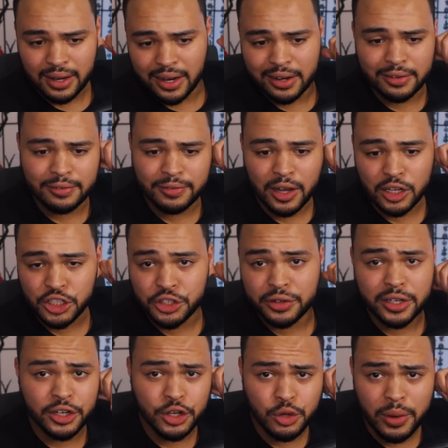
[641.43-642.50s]
kind of usher
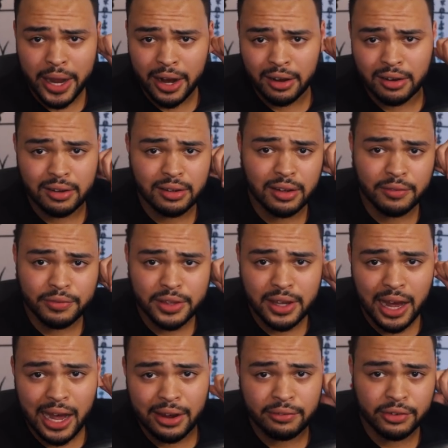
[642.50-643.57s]
in a new era of
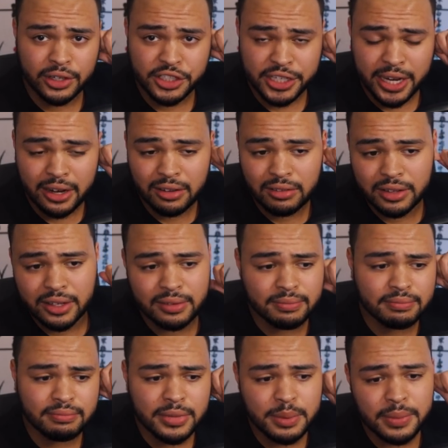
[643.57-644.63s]
the Ivory channel
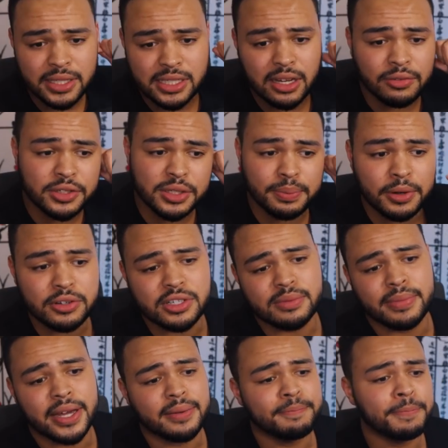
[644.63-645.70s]
and me myself as a
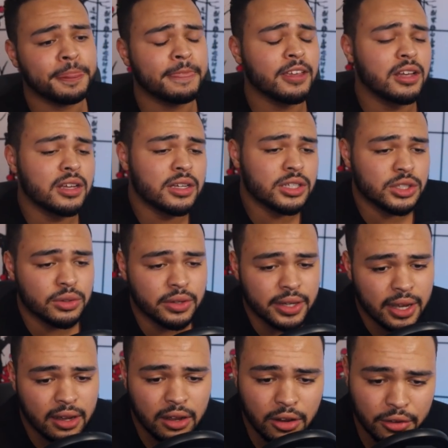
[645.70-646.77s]
person, man. So
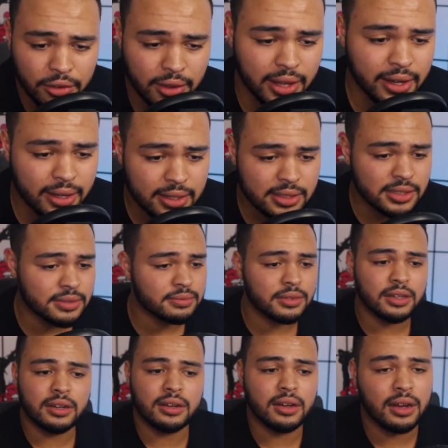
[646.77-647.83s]
yeah, other than that, guys,
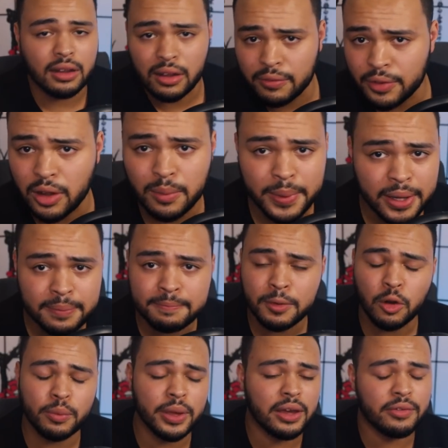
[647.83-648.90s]
I love y'all, man.
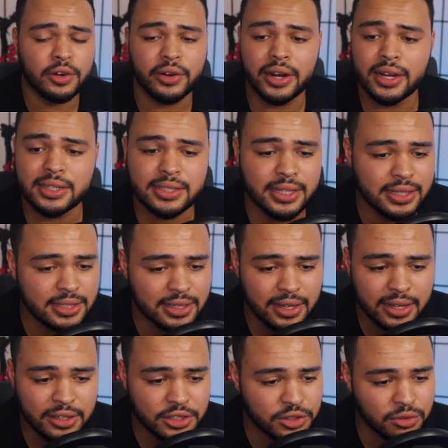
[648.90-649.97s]
Hope you have a great ass day
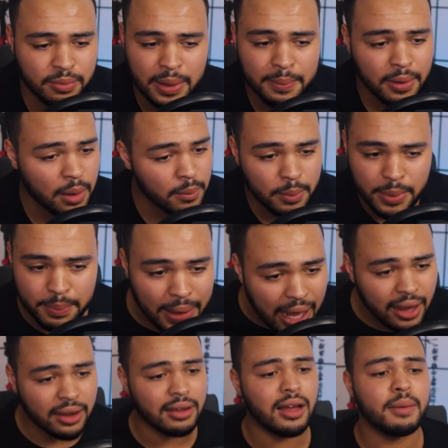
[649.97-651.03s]
today. And just remember, I'm gonna be
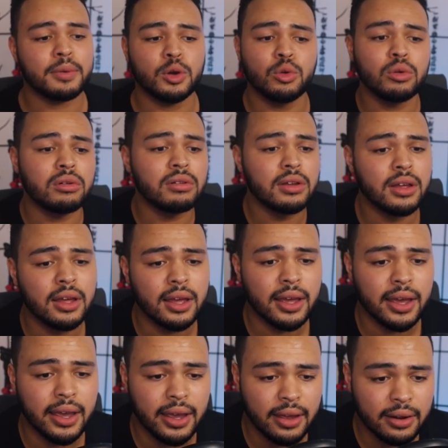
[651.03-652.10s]
back. I'm cool.
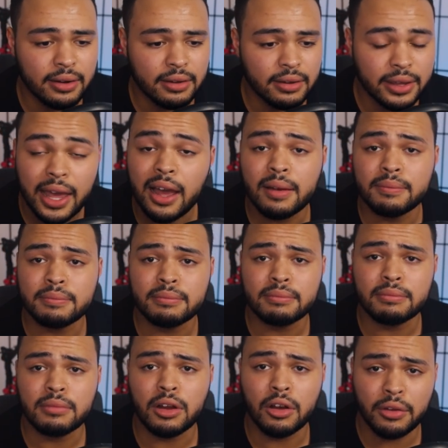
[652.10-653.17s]
And yeah,
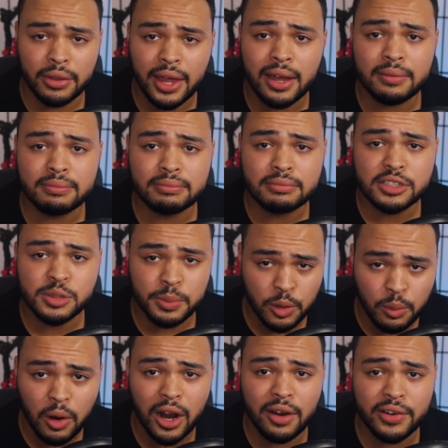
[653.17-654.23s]
other than that, it's
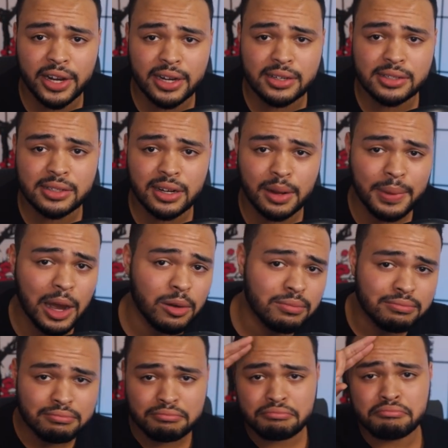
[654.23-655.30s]
Moody Boy Ivory, guys, and I'm
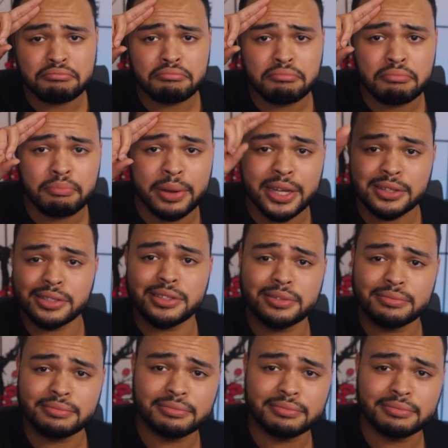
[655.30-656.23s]
out. Peace.